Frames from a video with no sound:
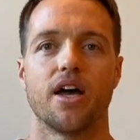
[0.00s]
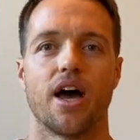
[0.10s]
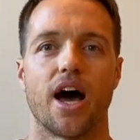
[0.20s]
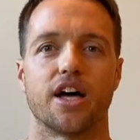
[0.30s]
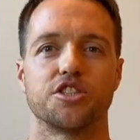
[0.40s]

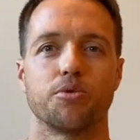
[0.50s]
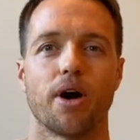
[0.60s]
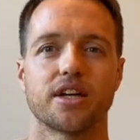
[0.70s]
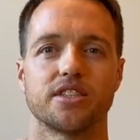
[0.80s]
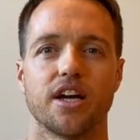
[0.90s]
As you
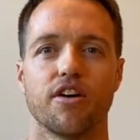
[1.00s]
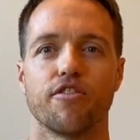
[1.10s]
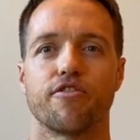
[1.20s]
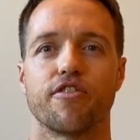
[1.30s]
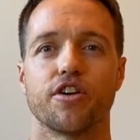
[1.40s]
exhale,
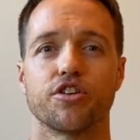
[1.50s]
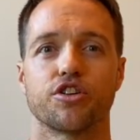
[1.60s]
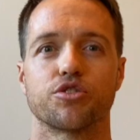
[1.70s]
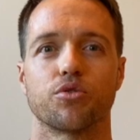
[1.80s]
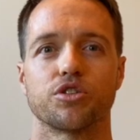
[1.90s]
feel your
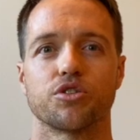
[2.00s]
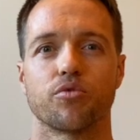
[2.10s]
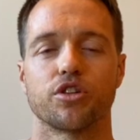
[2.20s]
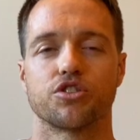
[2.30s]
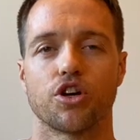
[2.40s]
torso
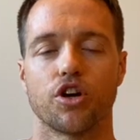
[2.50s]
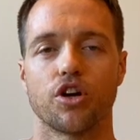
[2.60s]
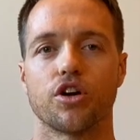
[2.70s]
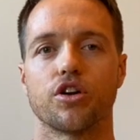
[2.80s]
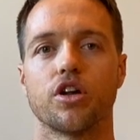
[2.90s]

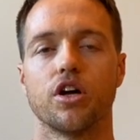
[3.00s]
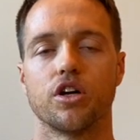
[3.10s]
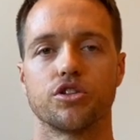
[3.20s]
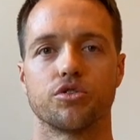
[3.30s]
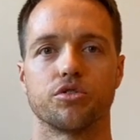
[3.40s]
return
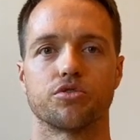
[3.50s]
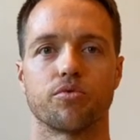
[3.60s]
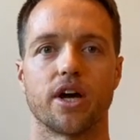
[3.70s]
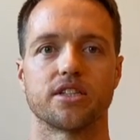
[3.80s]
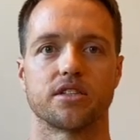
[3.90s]
to its
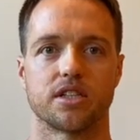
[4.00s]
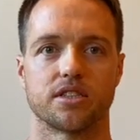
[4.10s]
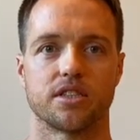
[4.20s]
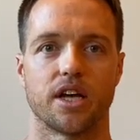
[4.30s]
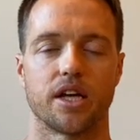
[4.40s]
resting
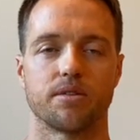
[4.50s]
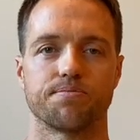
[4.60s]
state.